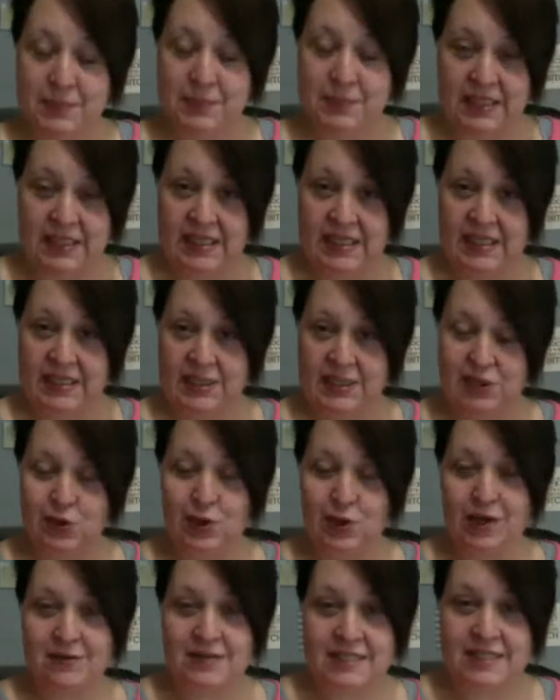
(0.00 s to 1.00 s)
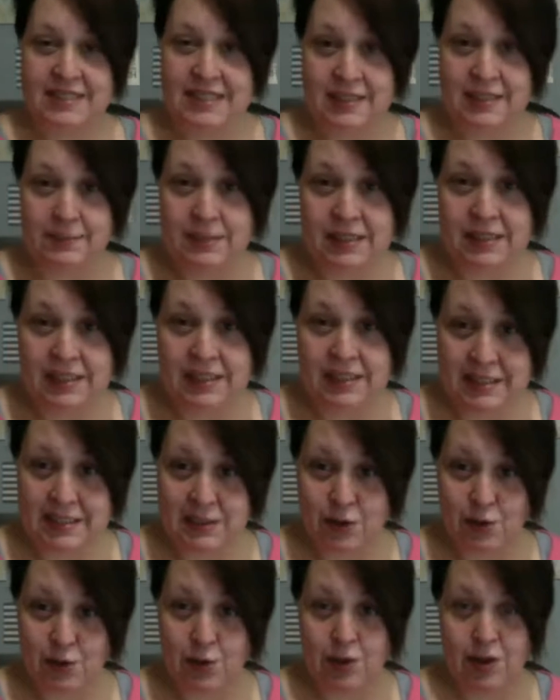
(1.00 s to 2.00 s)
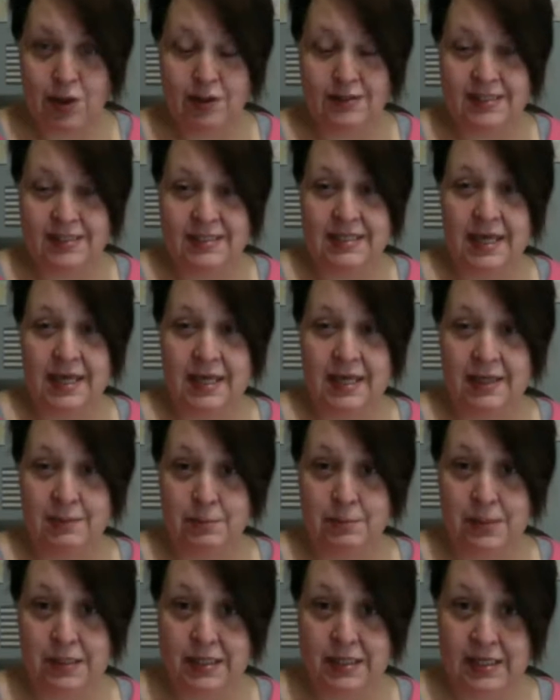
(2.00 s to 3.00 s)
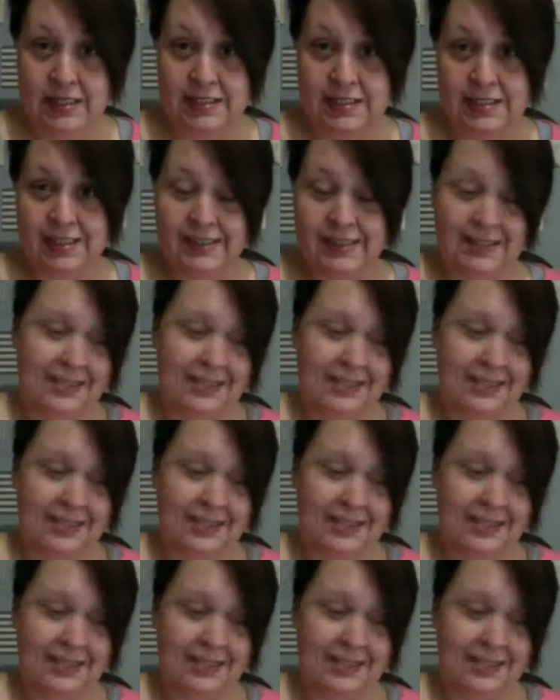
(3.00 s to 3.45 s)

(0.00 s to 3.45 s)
the CBDs. You had the CBDs going on, the silent but deadlies.